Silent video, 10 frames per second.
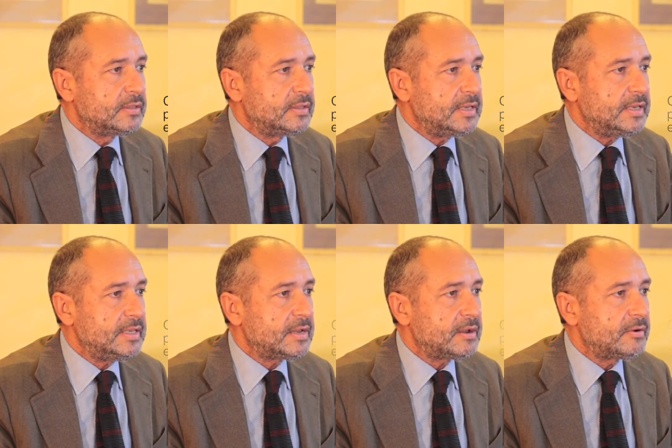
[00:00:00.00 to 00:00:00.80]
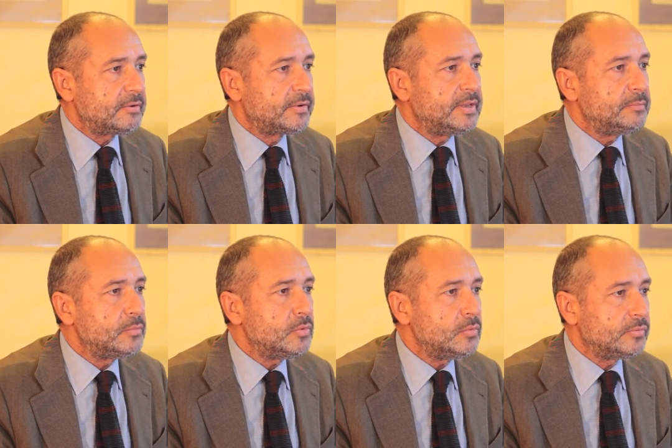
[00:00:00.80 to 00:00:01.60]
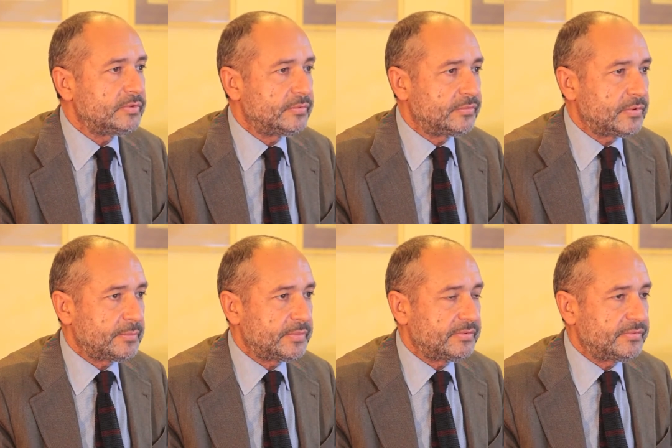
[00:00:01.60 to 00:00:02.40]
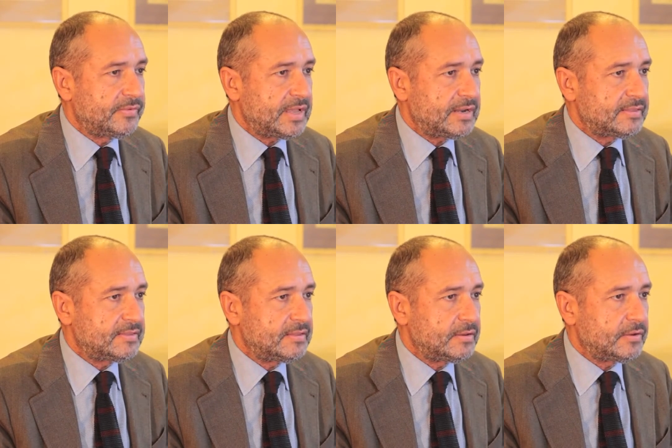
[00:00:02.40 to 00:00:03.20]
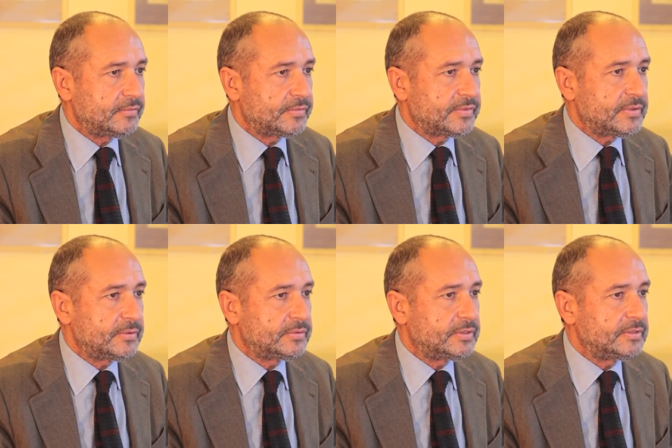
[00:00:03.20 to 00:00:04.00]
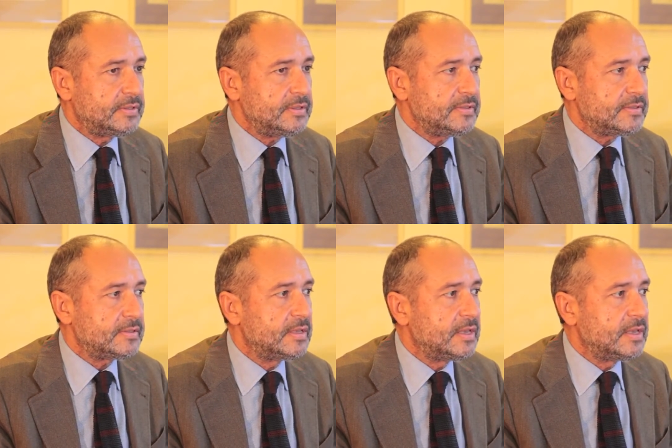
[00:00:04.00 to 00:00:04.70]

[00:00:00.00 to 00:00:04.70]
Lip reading: they are removed from the fallacy of certainties